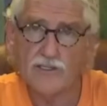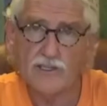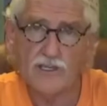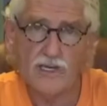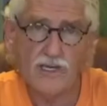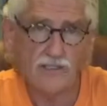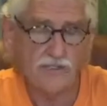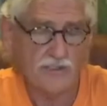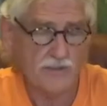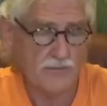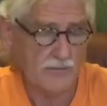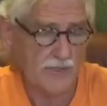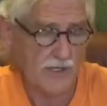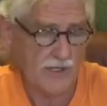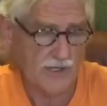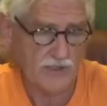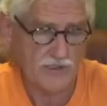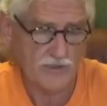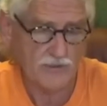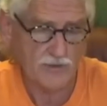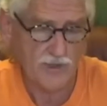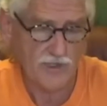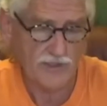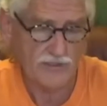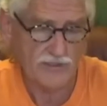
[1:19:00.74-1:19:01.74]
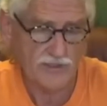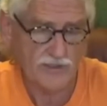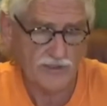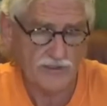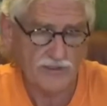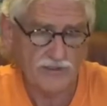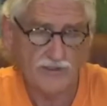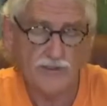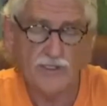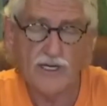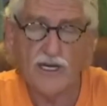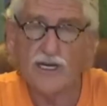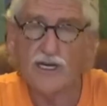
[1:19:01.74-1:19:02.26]
you can let your parents watch
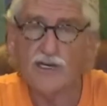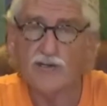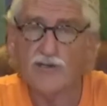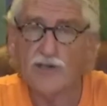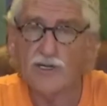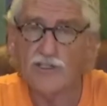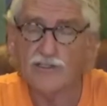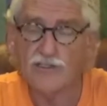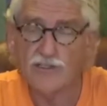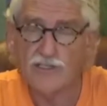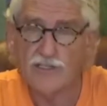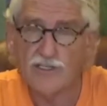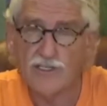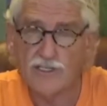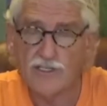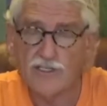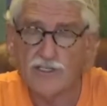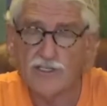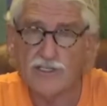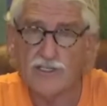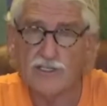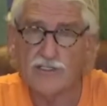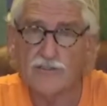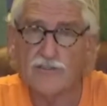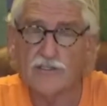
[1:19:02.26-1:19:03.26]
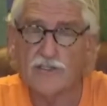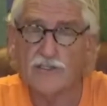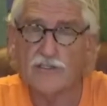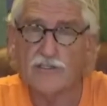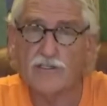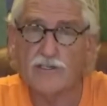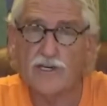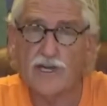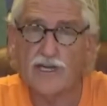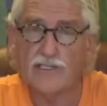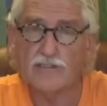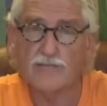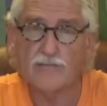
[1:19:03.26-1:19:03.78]
this, you've got to address your kidney and adrenal
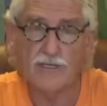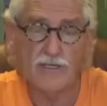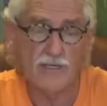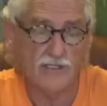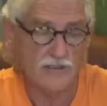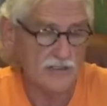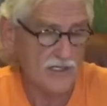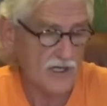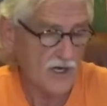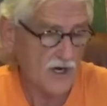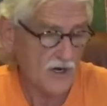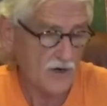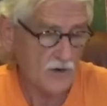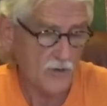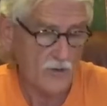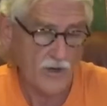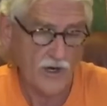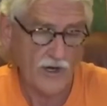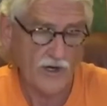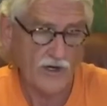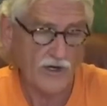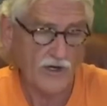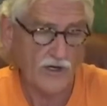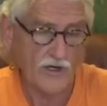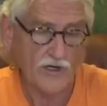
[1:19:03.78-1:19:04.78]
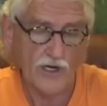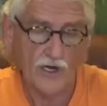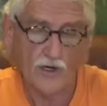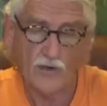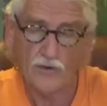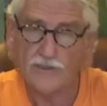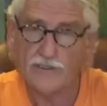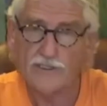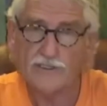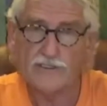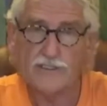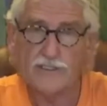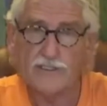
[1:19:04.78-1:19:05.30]
glands because where you're
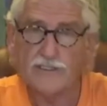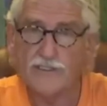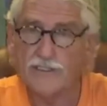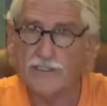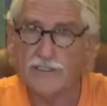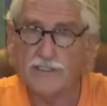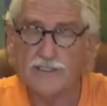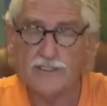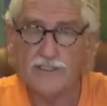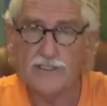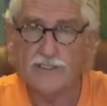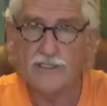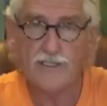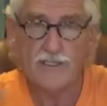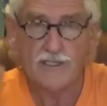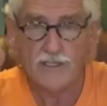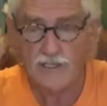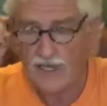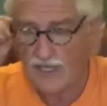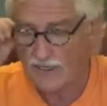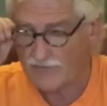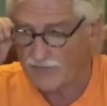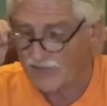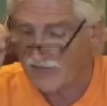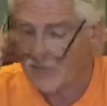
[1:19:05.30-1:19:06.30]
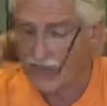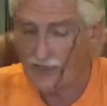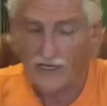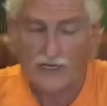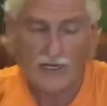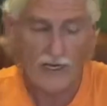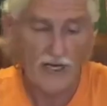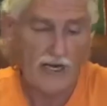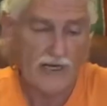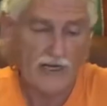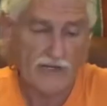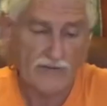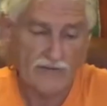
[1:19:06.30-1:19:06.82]
going isn't good. I've had a
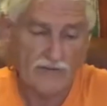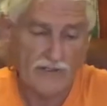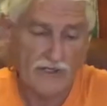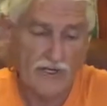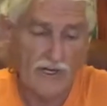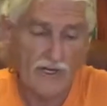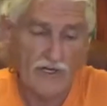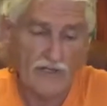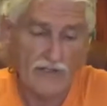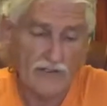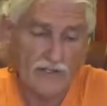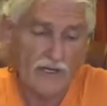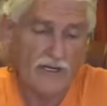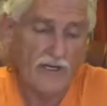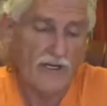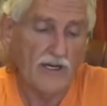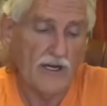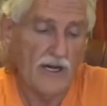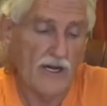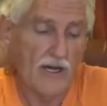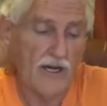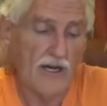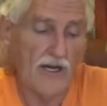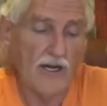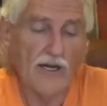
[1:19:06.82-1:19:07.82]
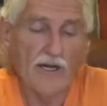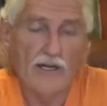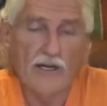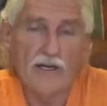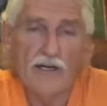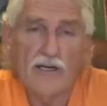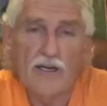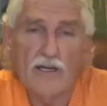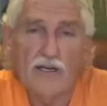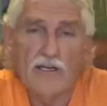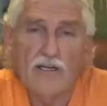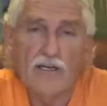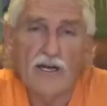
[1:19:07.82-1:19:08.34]
lot of young
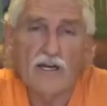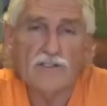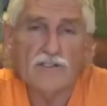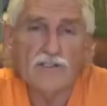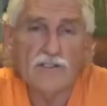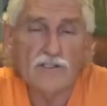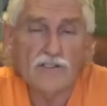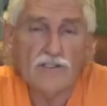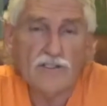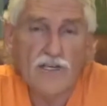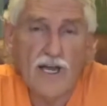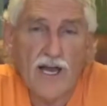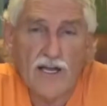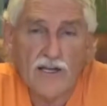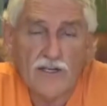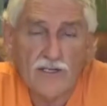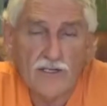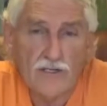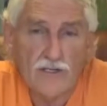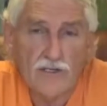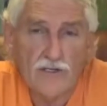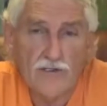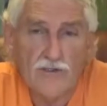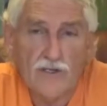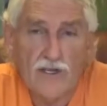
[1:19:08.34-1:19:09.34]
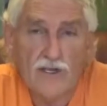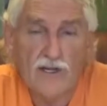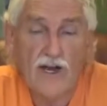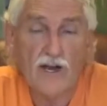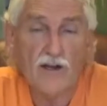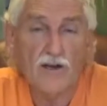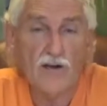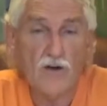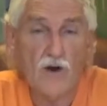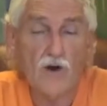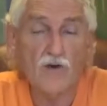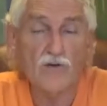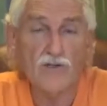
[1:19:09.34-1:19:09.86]
youngsters like you
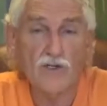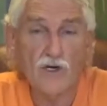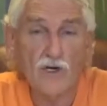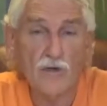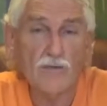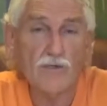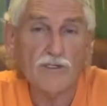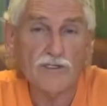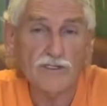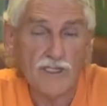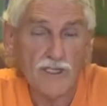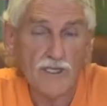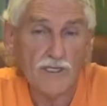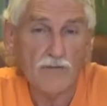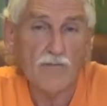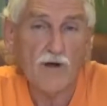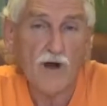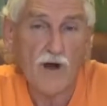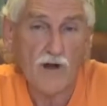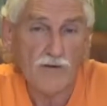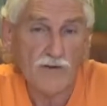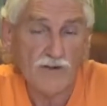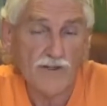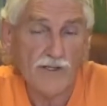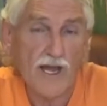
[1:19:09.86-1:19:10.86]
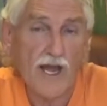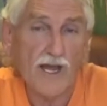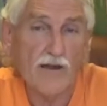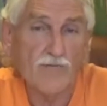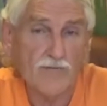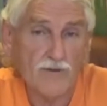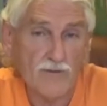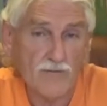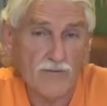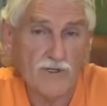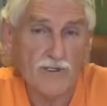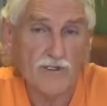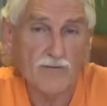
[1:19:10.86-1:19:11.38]
that grow tumors in them all the time
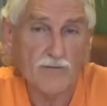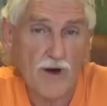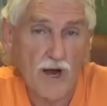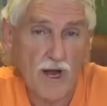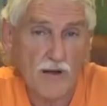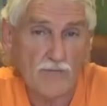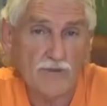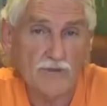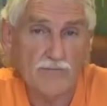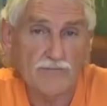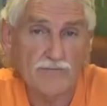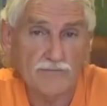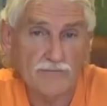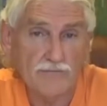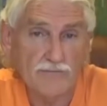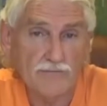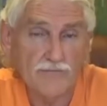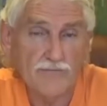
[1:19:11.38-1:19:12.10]
from this problem.